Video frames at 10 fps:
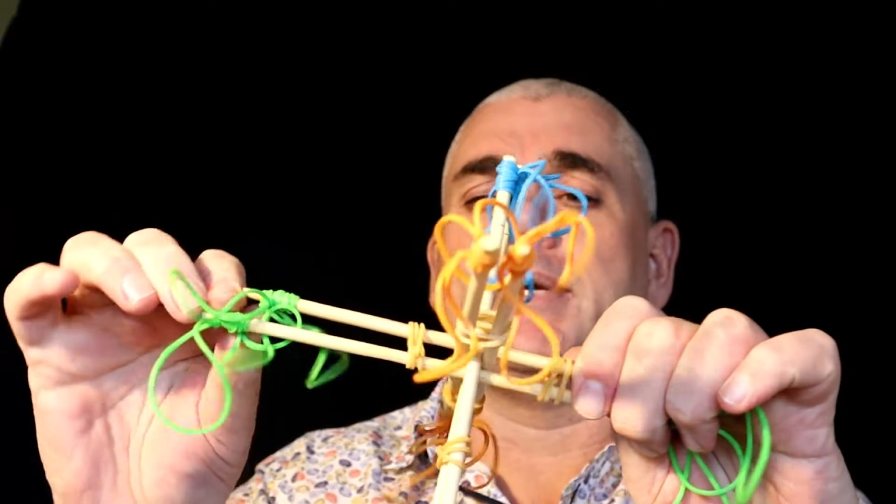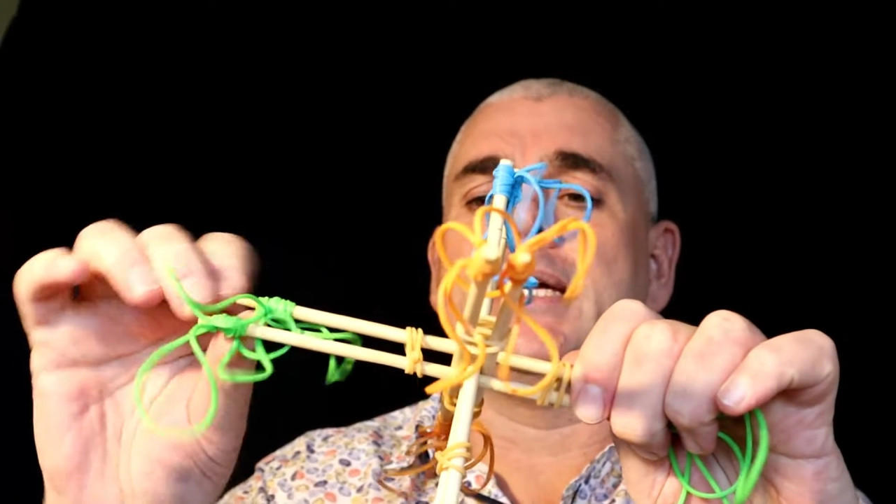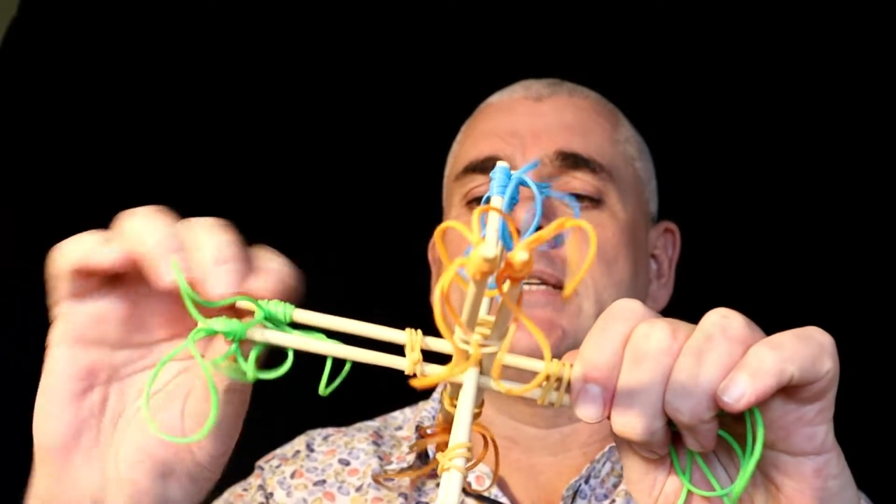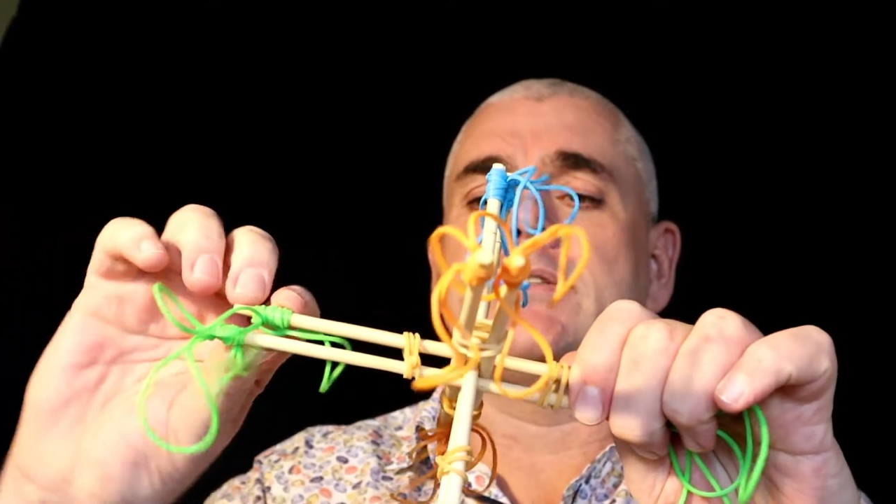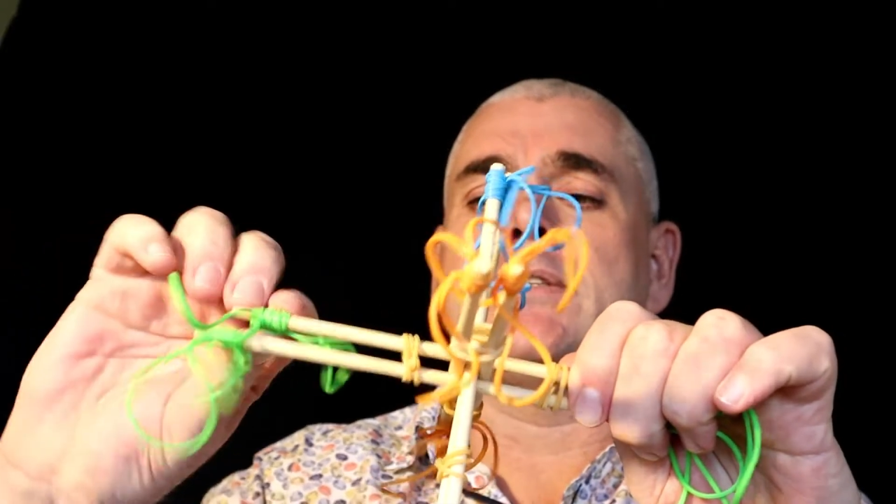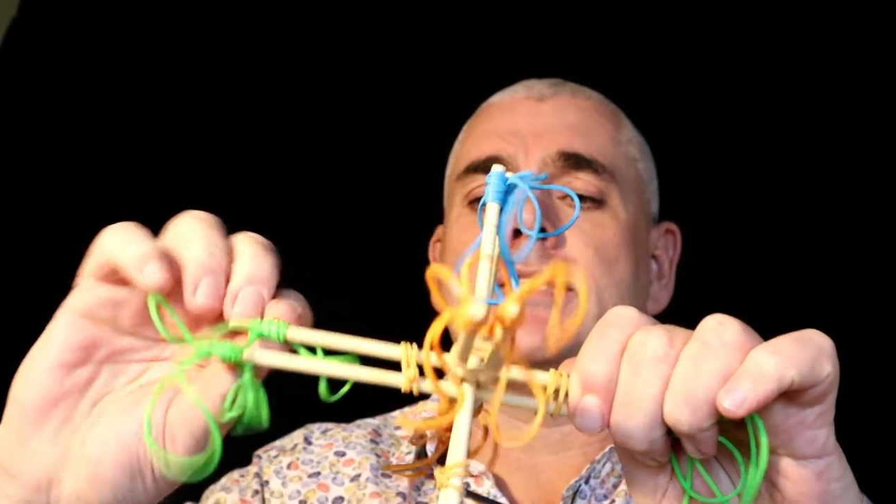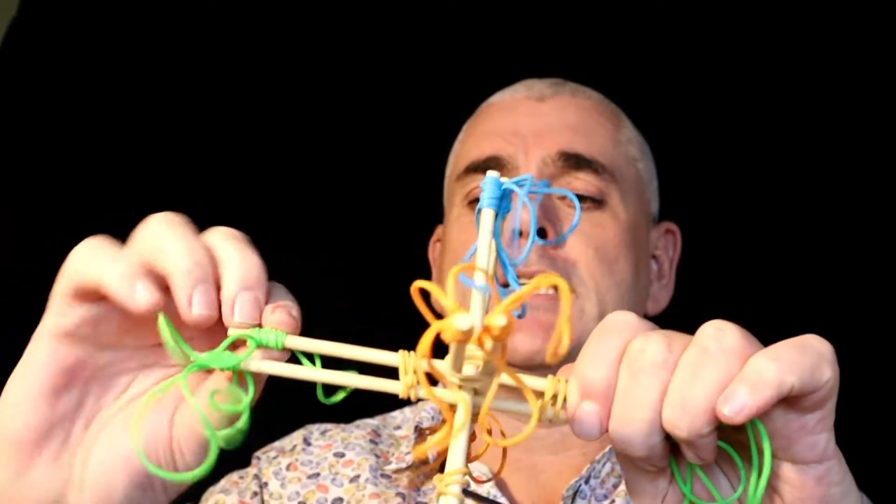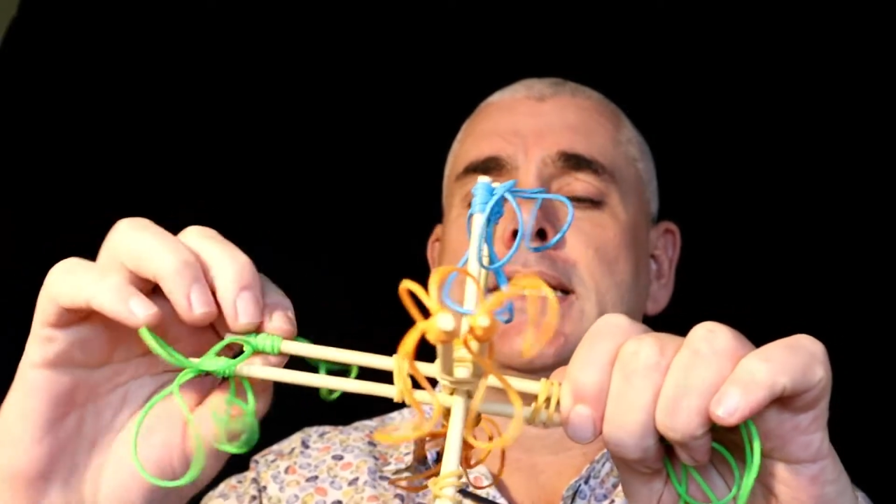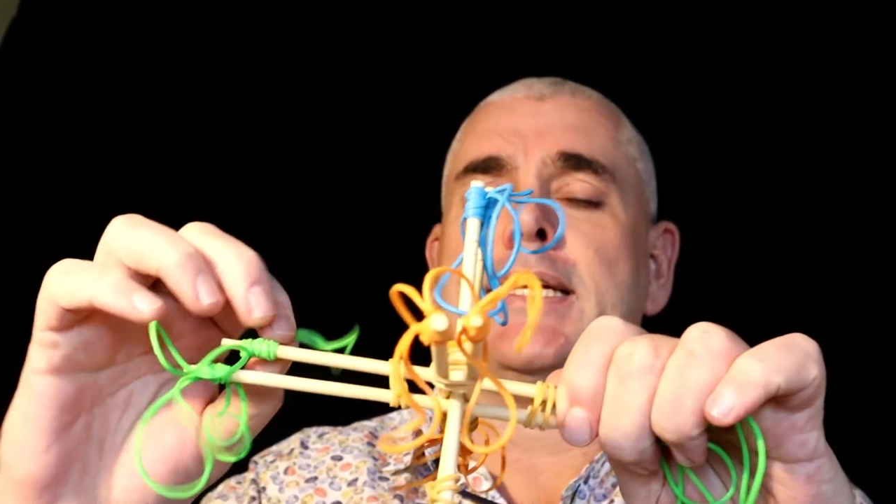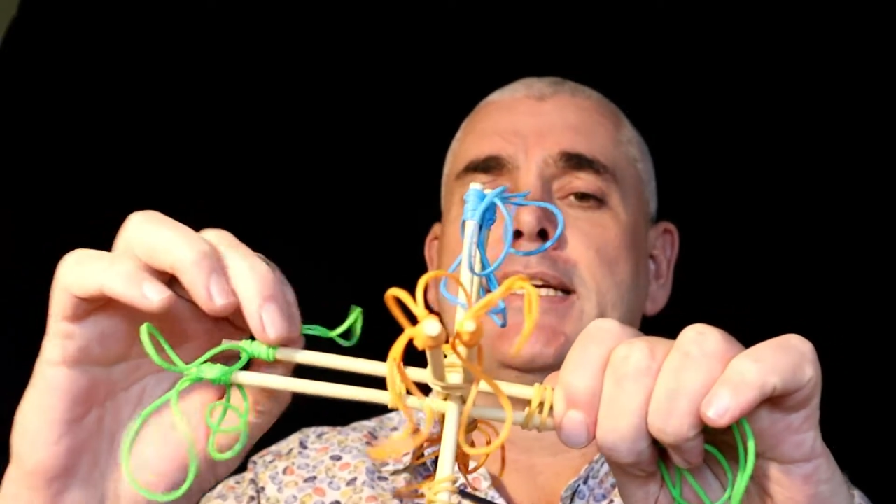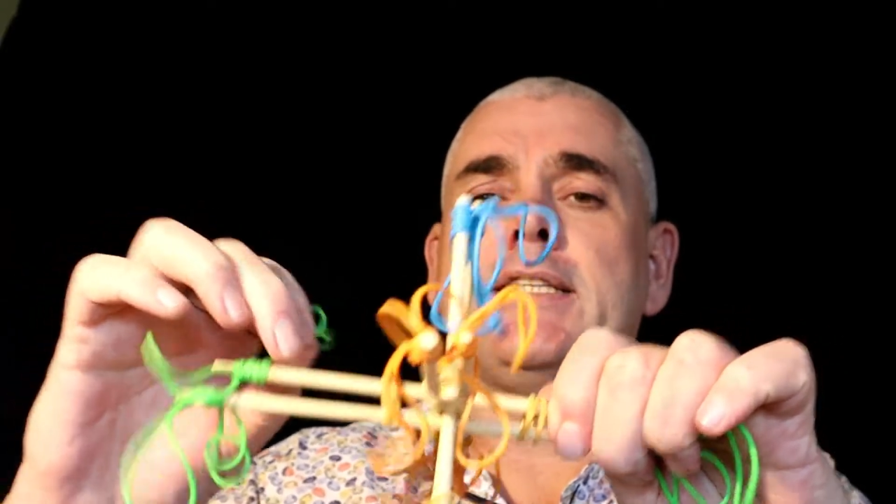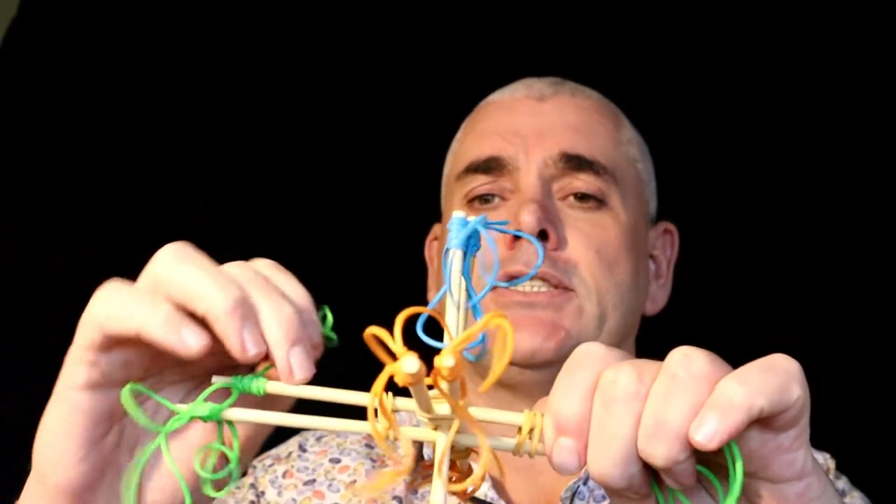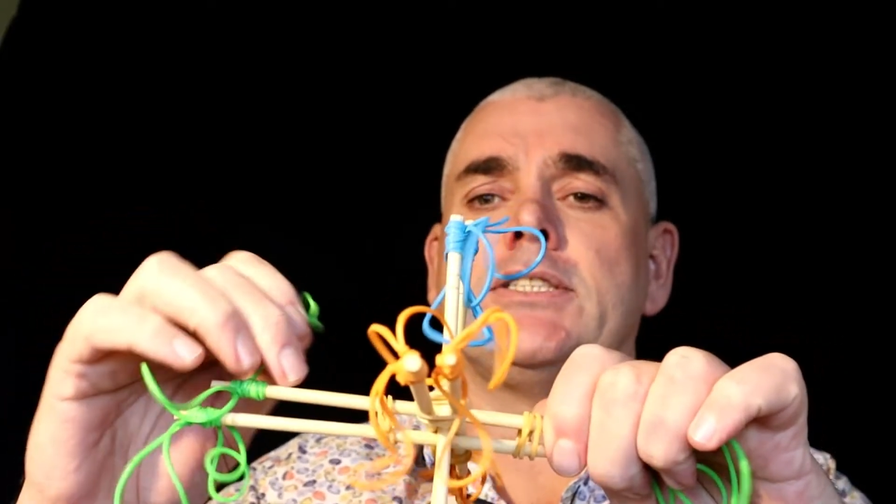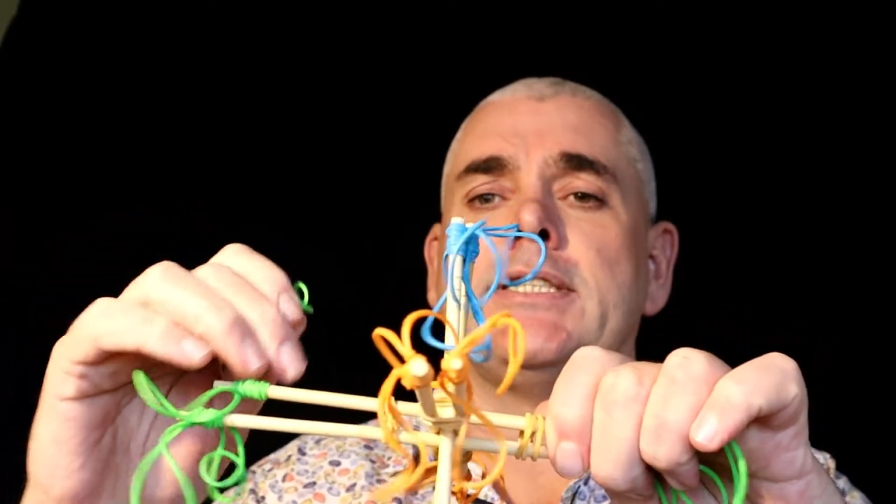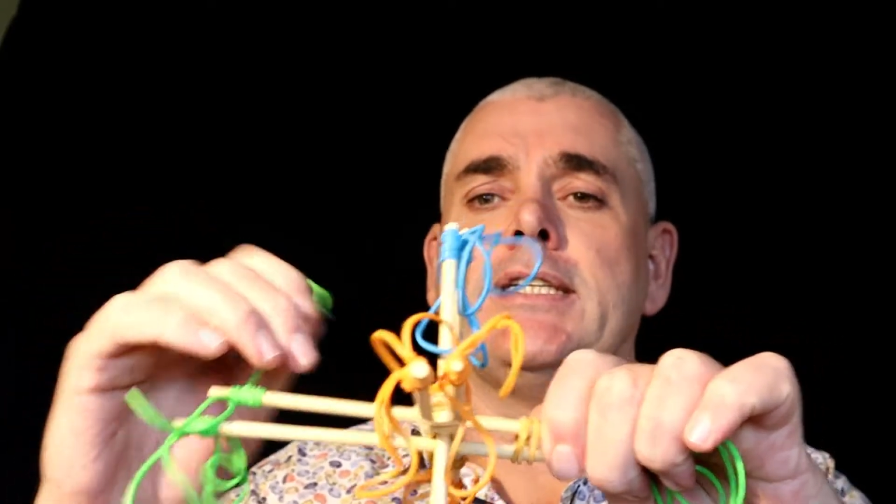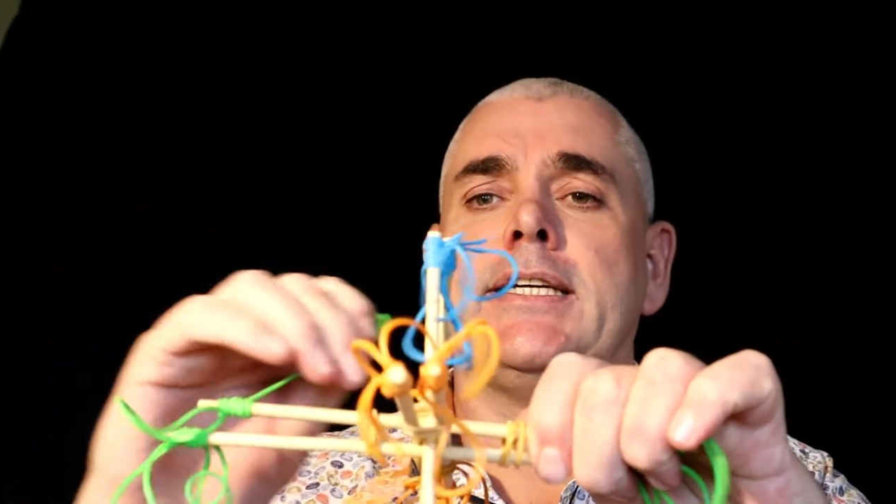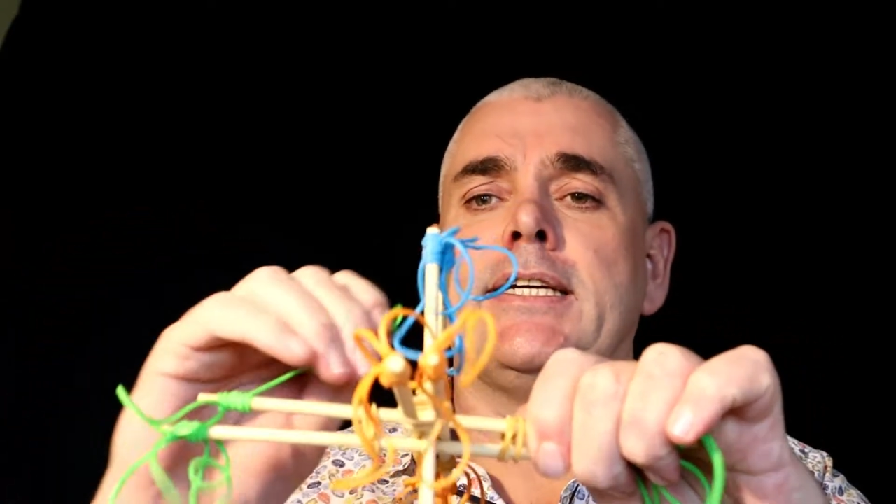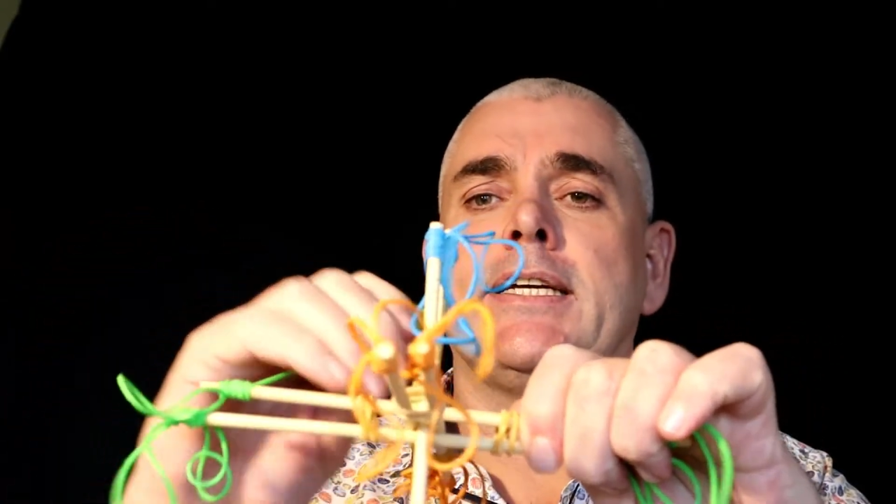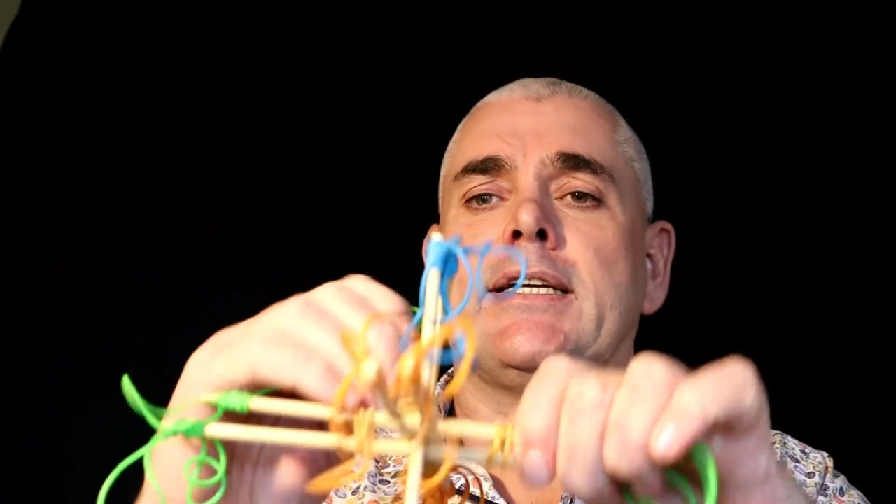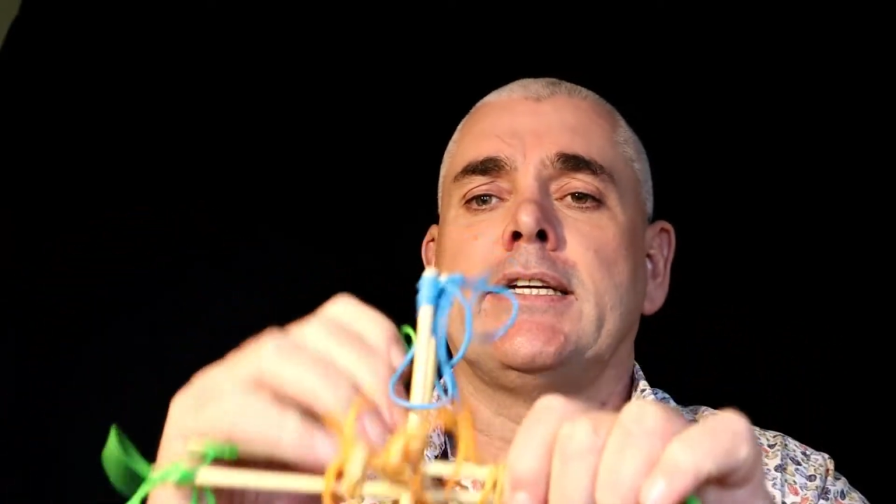bands on each
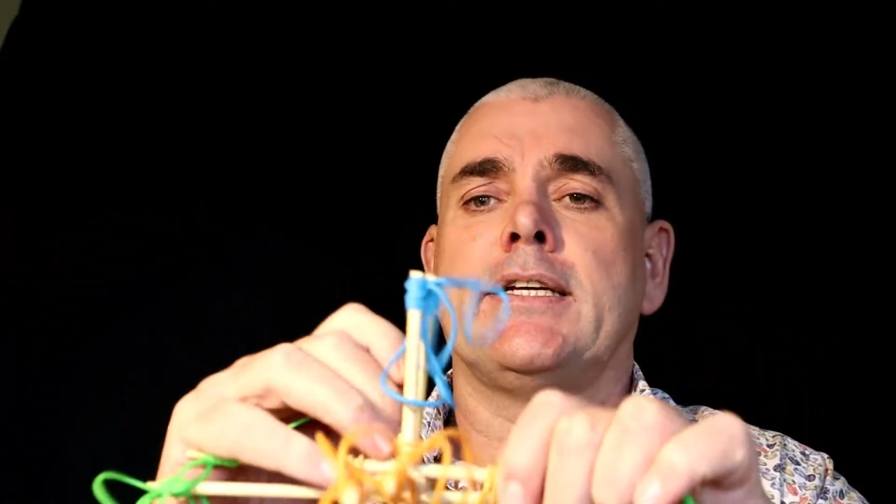stick,